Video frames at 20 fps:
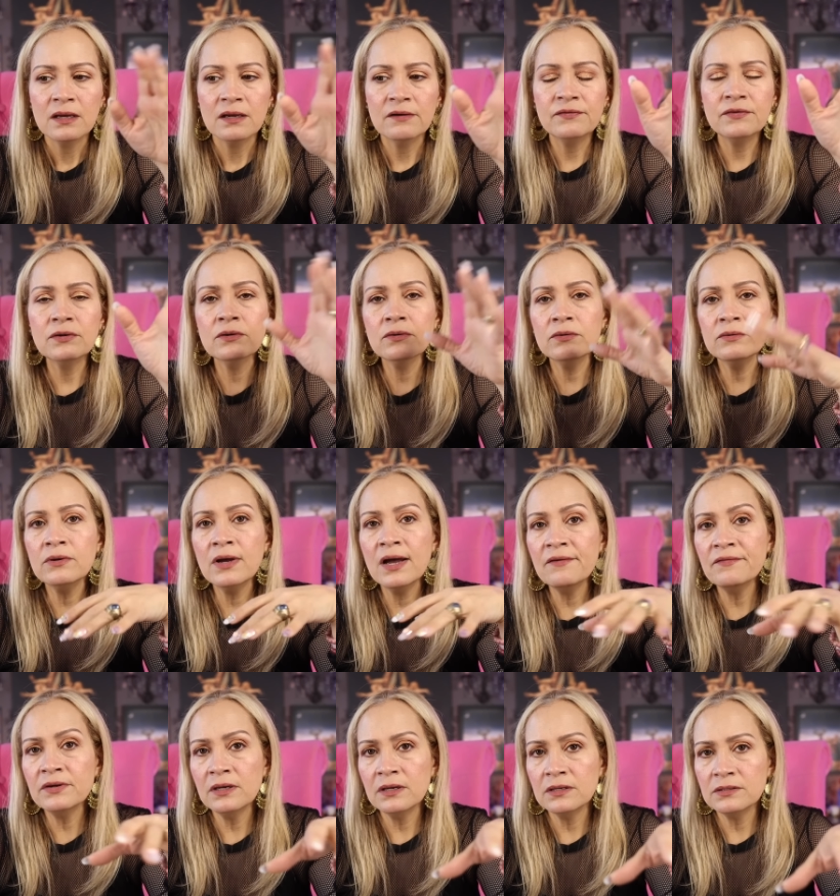If you're going to
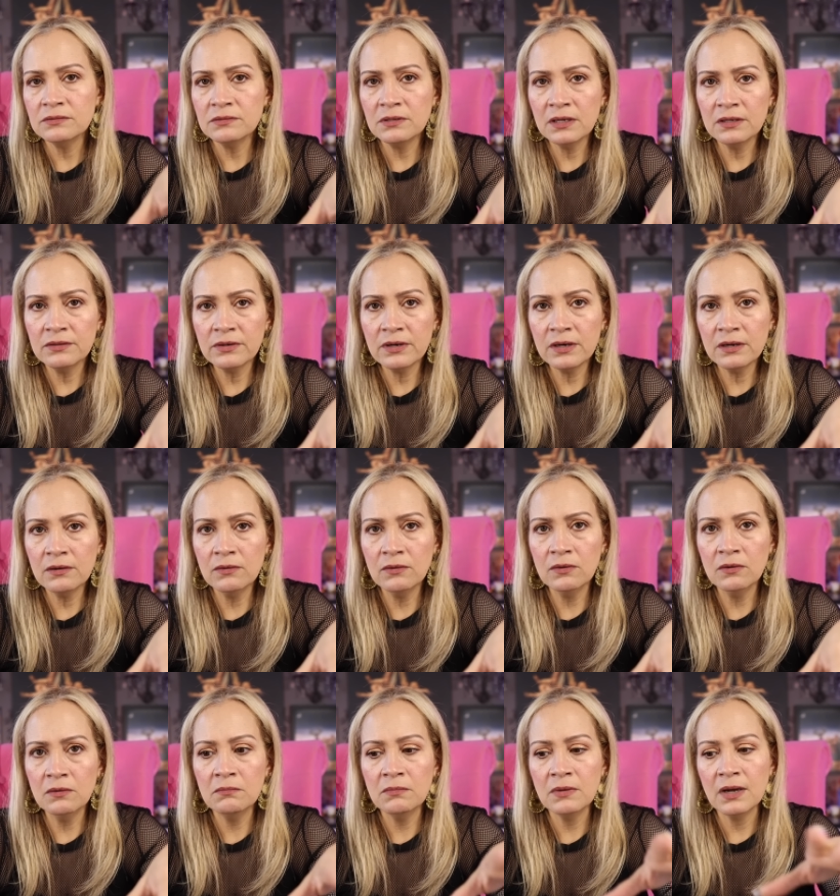have a get together at
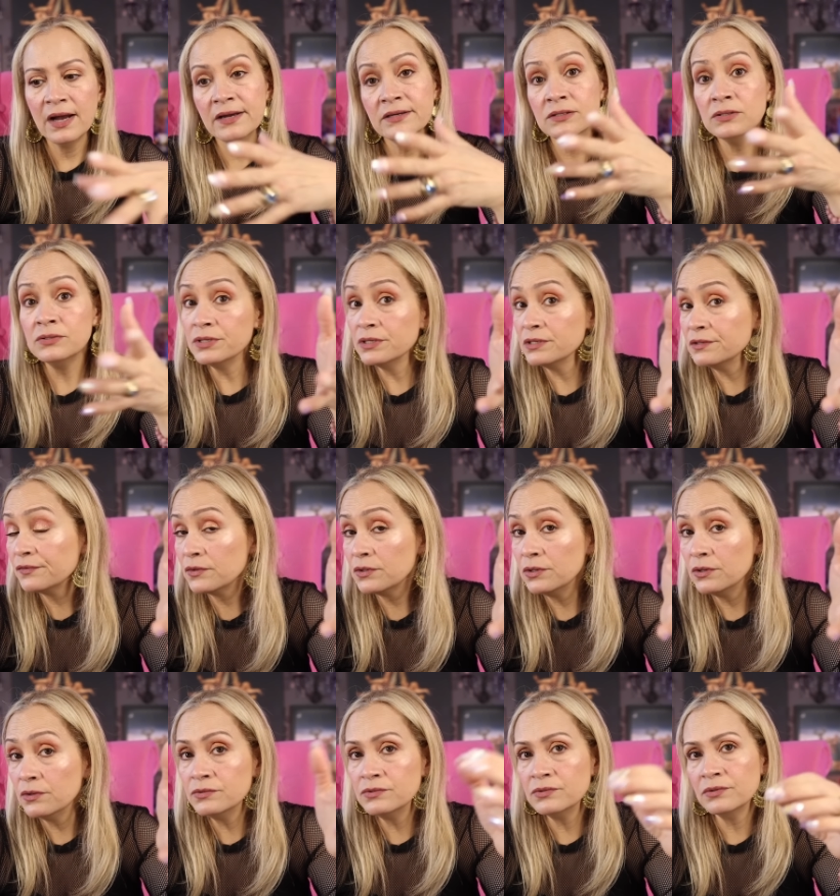home, I suggest for
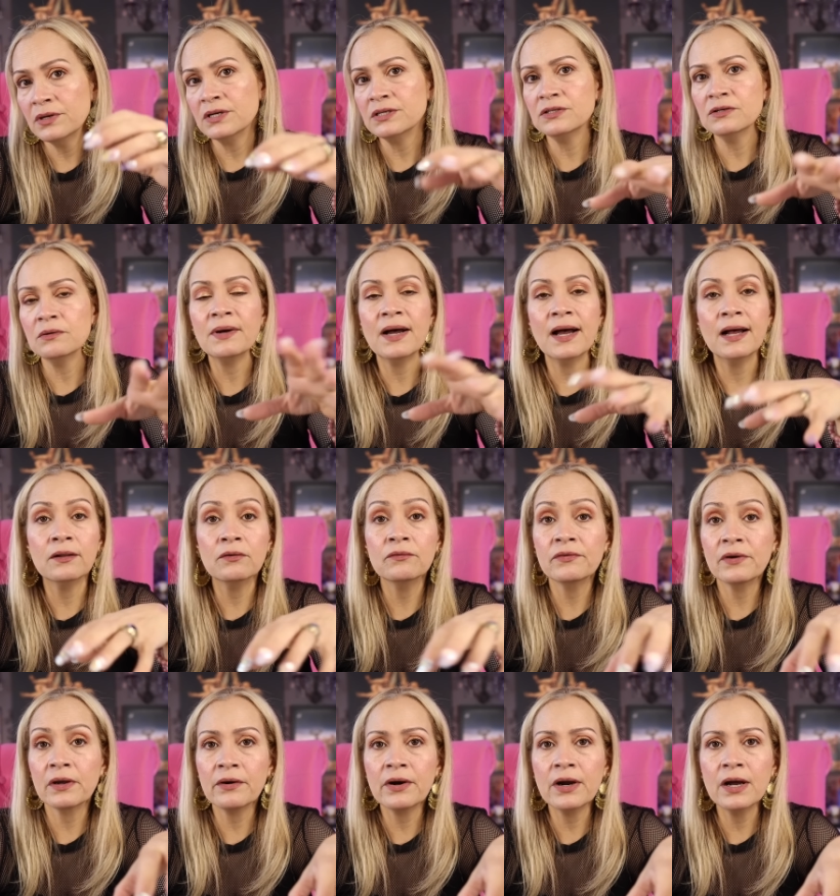you to get some aloe
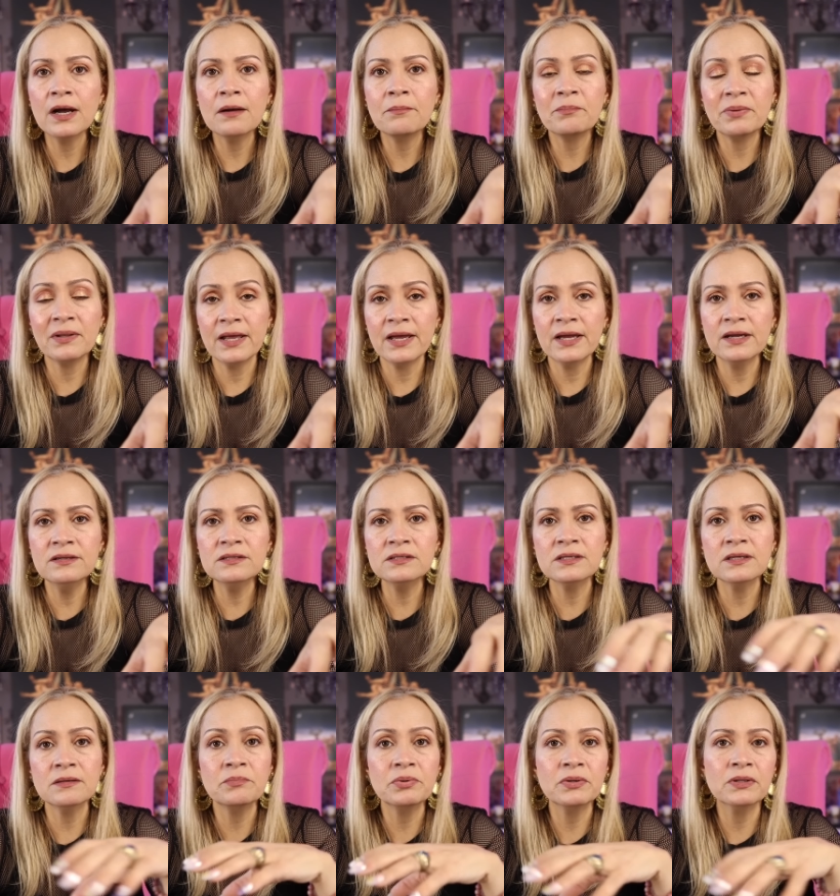vera plants
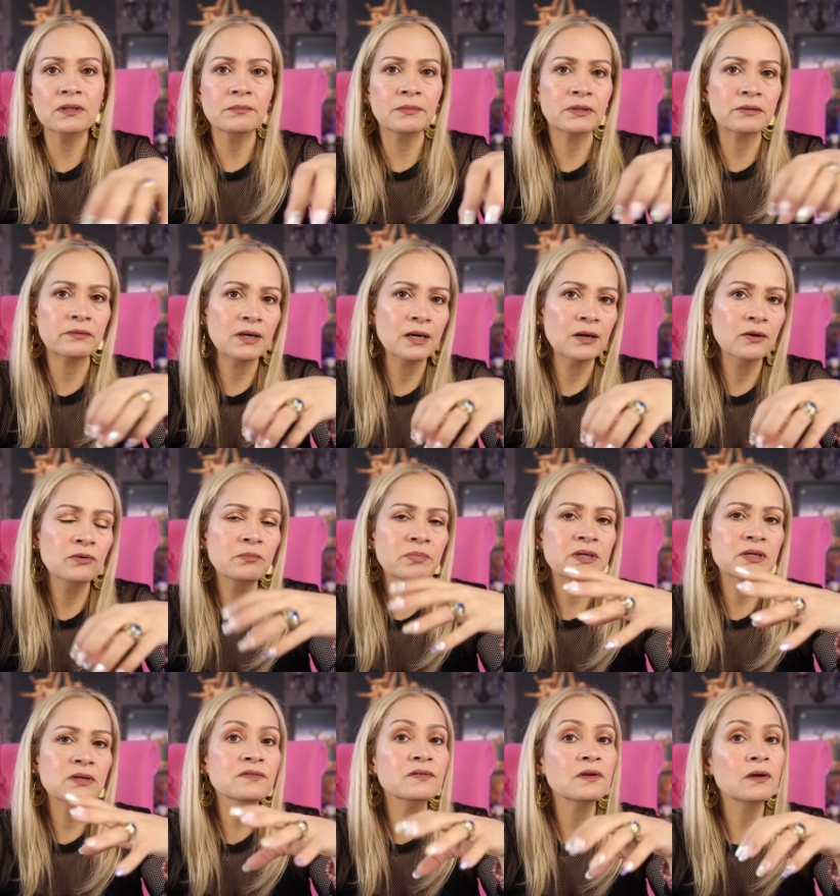and put them around
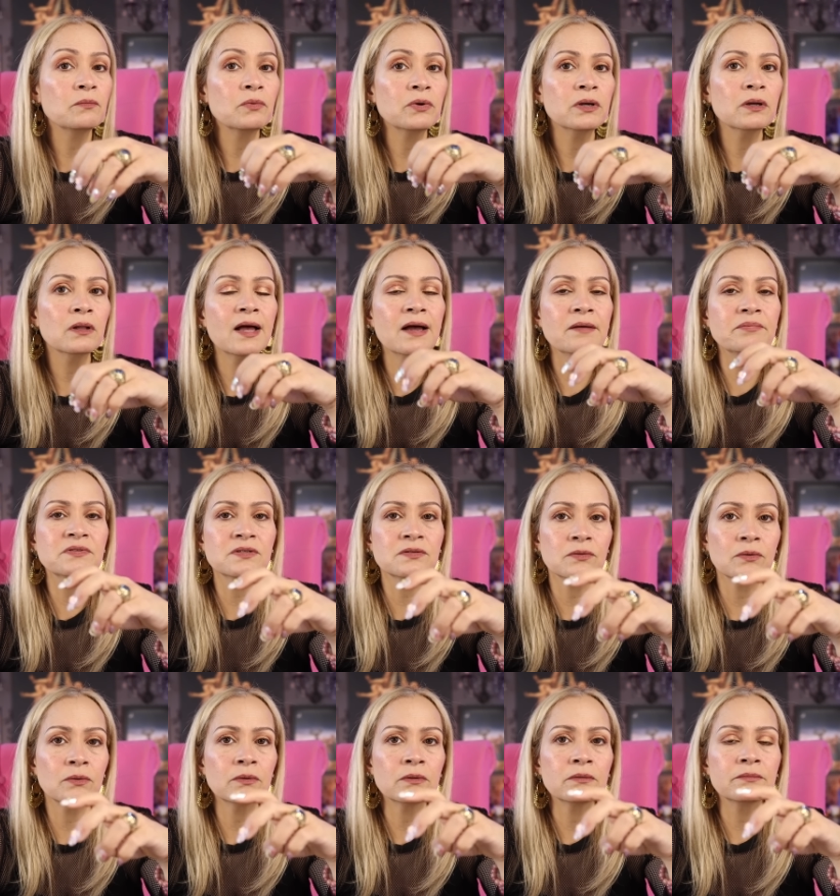because they will
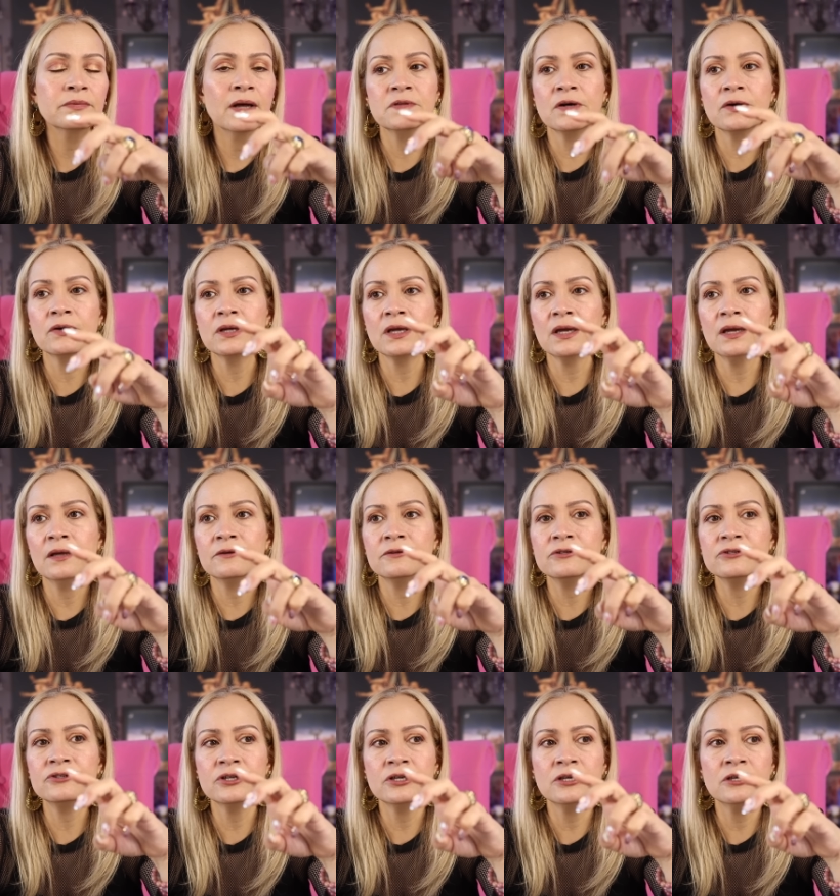absorb dark
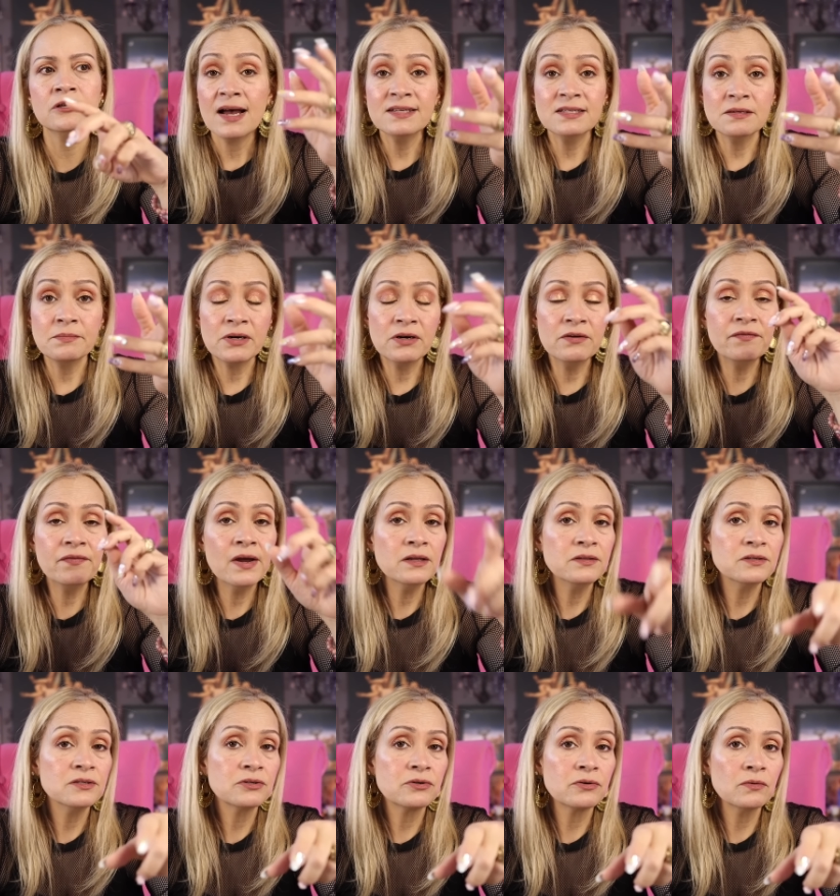energy. As a matter of fact,
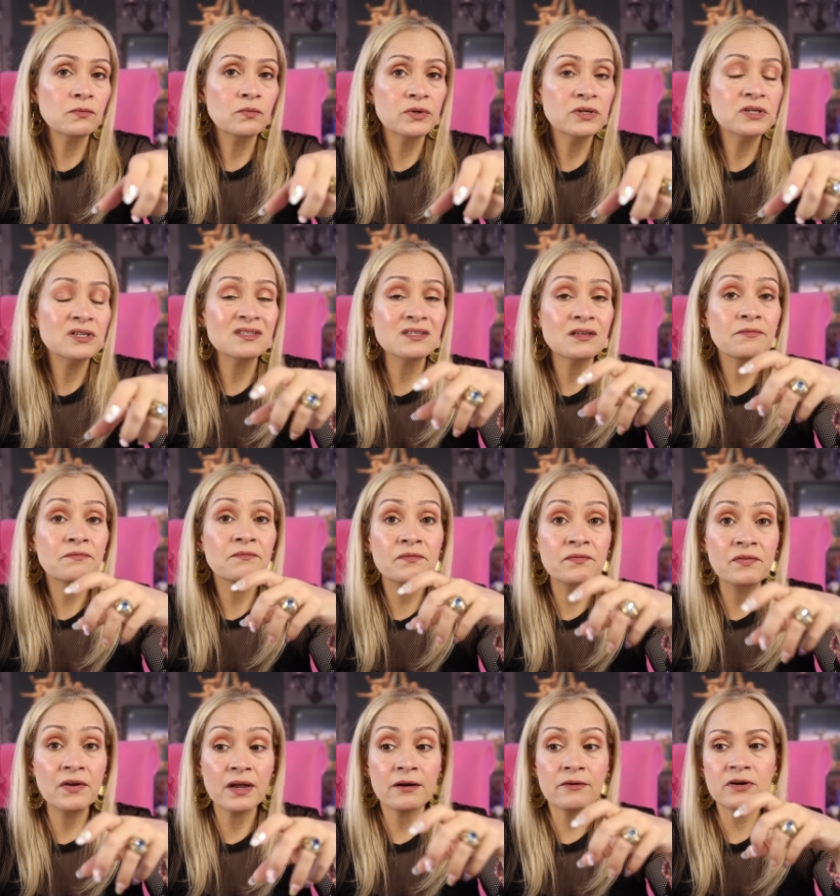this Crone Witch is a
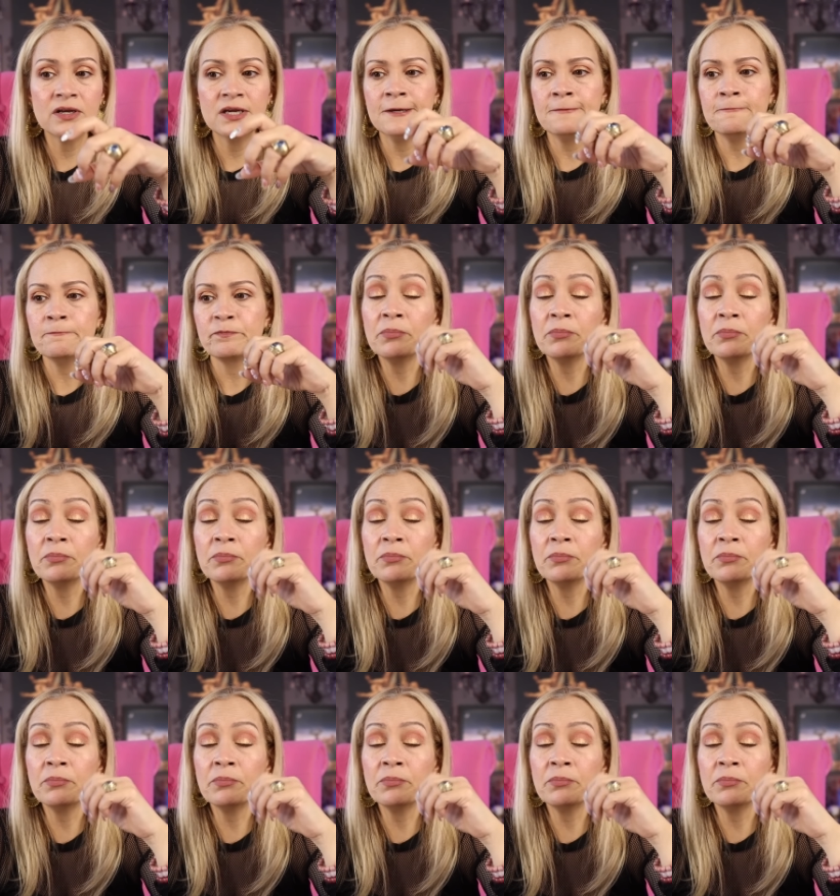very